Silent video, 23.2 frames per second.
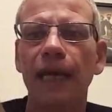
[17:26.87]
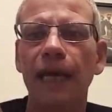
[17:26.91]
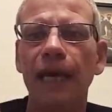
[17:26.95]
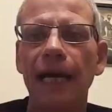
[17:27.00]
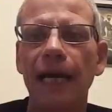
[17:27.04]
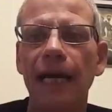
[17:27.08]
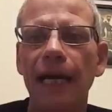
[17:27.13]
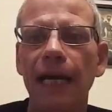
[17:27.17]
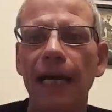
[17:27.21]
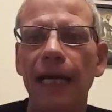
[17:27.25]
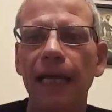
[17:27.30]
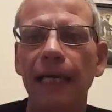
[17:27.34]

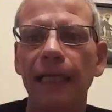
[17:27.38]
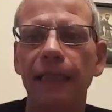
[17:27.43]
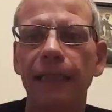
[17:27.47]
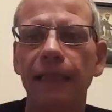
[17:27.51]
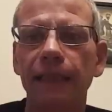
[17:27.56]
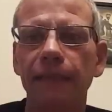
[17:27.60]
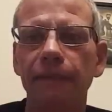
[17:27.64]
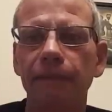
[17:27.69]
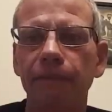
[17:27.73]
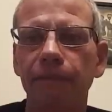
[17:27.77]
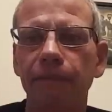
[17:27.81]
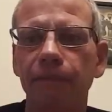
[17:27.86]

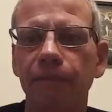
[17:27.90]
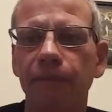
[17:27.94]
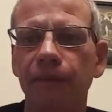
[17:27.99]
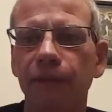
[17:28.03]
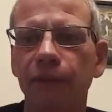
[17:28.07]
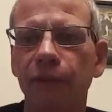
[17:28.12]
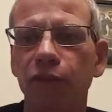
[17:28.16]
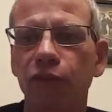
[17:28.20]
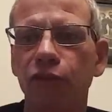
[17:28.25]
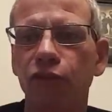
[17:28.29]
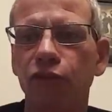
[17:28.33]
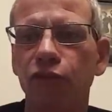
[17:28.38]
and
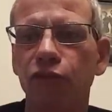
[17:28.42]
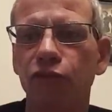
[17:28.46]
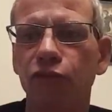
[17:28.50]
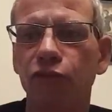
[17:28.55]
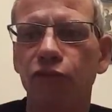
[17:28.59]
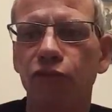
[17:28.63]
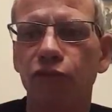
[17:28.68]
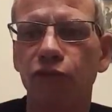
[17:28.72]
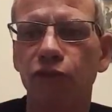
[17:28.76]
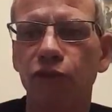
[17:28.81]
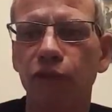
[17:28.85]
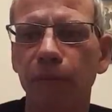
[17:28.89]

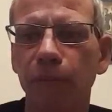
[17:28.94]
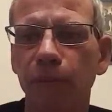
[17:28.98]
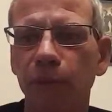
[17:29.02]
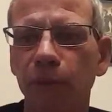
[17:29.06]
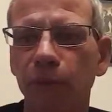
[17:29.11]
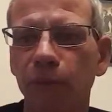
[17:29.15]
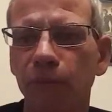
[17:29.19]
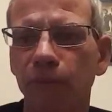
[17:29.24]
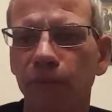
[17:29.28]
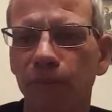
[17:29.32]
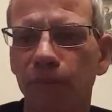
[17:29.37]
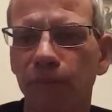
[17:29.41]

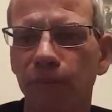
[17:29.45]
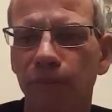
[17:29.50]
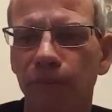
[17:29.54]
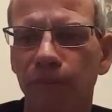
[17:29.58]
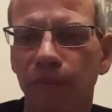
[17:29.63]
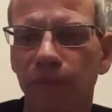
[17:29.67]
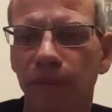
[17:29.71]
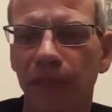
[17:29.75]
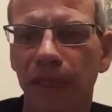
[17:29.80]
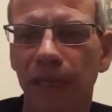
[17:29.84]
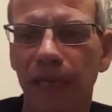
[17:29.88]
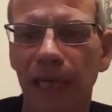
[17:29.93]
triple,
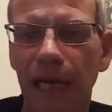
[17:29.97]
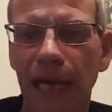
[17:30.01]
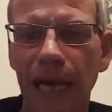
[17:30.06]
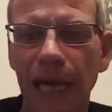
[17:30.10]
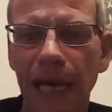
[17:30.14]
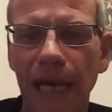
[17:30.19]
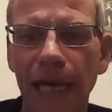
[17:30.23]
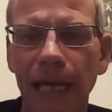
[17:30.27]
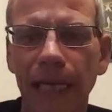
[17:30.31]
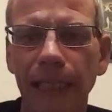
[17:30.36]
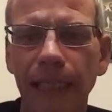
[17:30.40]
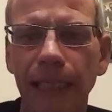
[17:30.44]

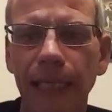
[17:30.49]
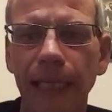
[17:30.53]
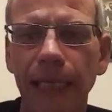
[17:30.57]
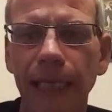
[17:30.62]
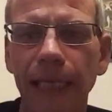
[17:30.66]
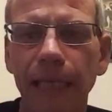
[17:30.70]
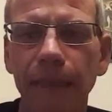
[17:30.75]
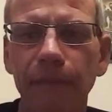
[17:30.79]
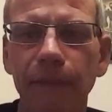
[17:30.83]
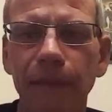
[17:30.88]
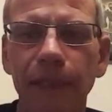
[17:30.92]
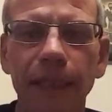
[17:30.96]
and that
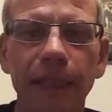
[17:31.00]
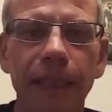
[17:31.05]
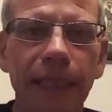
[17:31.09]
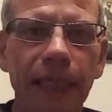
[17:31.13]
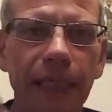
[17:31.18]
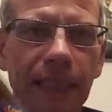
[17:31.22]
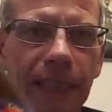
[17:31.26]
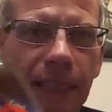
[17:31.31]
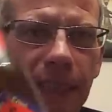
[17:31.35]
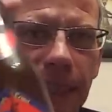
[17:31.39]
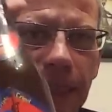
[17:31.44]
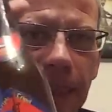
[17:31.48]
comes in
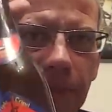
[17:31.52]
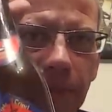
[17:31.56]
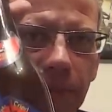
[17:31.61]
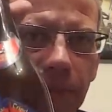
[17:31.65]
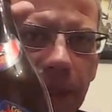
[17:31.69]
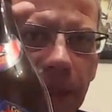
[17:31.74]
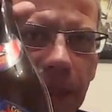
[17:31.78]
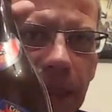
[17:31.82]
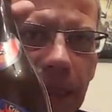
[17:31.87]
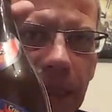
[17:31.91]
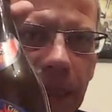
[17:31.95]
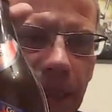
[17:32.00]
at
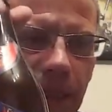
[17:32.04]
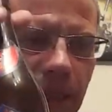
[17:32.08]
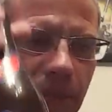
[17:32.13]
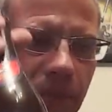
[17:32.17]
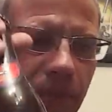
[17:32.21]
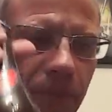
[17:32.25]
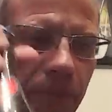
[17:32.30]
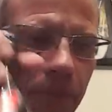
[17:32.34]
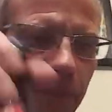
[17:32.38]
10%.